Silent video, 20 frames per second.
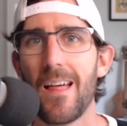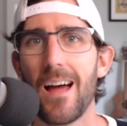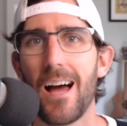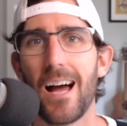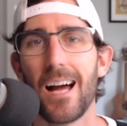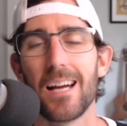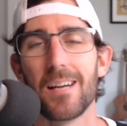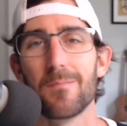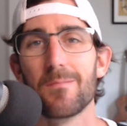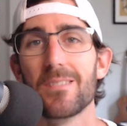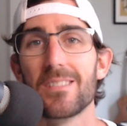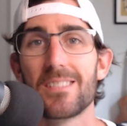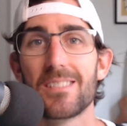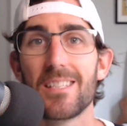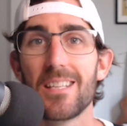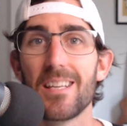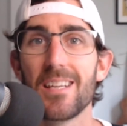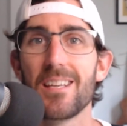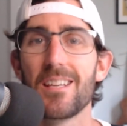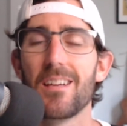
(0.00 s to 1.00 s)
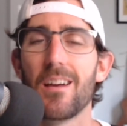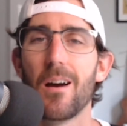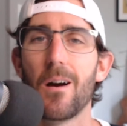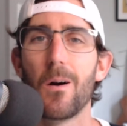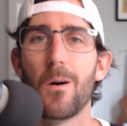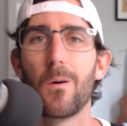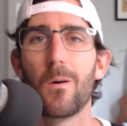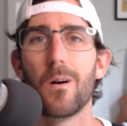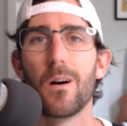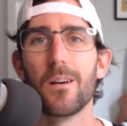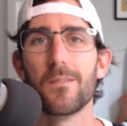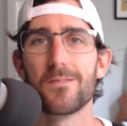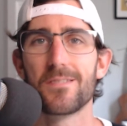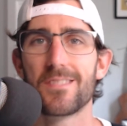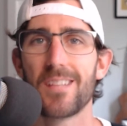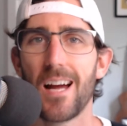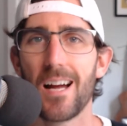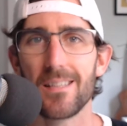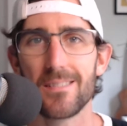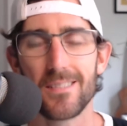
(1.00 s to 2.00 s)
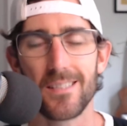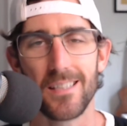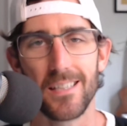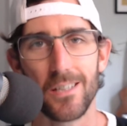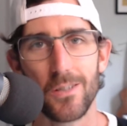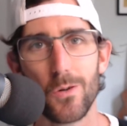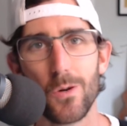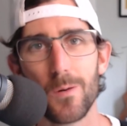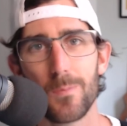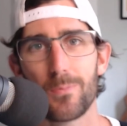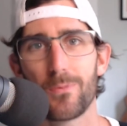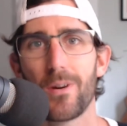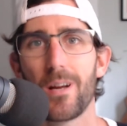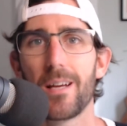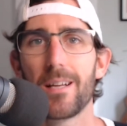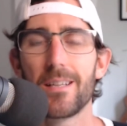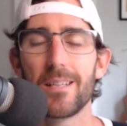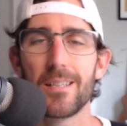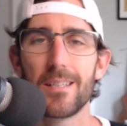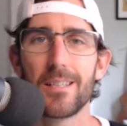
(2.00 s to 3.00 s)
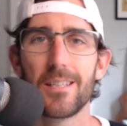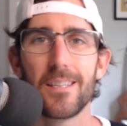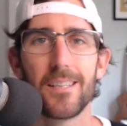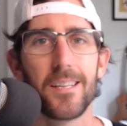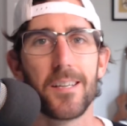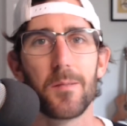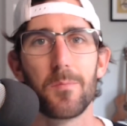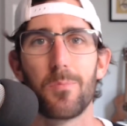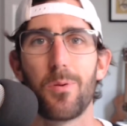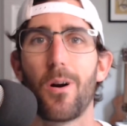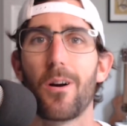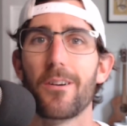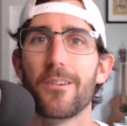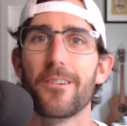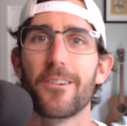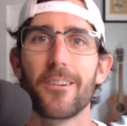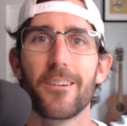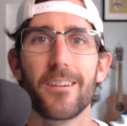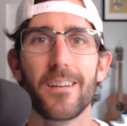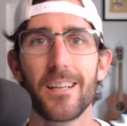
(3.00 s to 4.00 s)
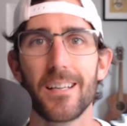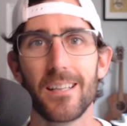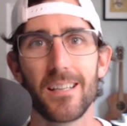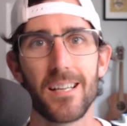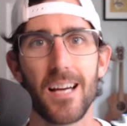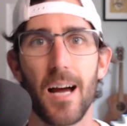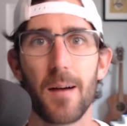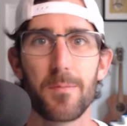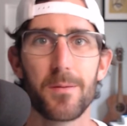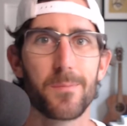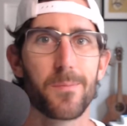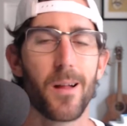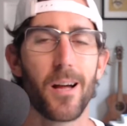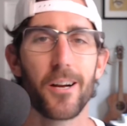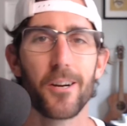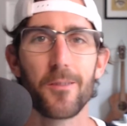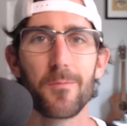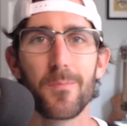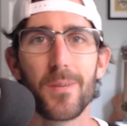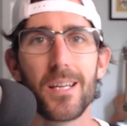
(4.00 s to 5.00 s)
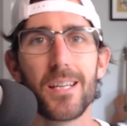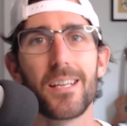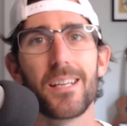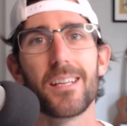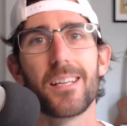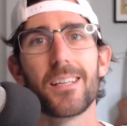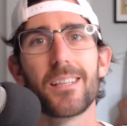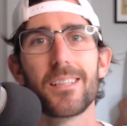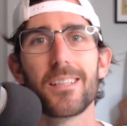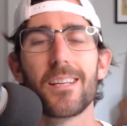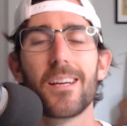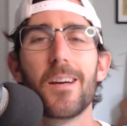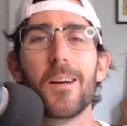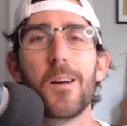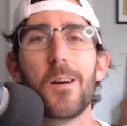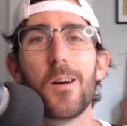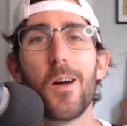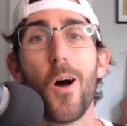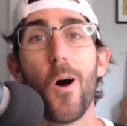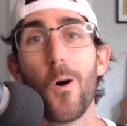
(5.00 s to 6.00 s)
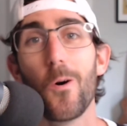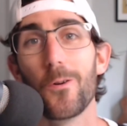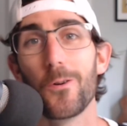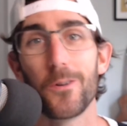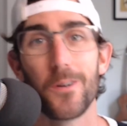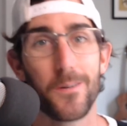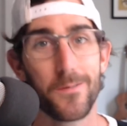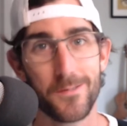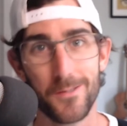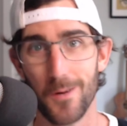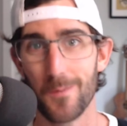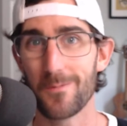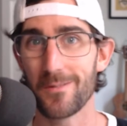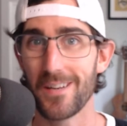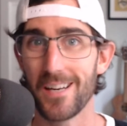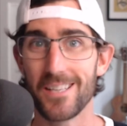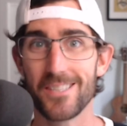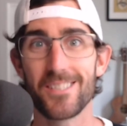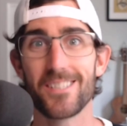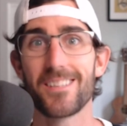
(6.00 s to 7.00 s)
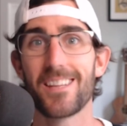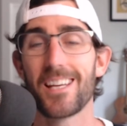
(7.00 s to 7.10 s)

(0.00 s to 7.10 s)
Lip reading: I am the CEO of Stodzy Incorporated, partner in Copyblogger Media, owner of Sober Nation.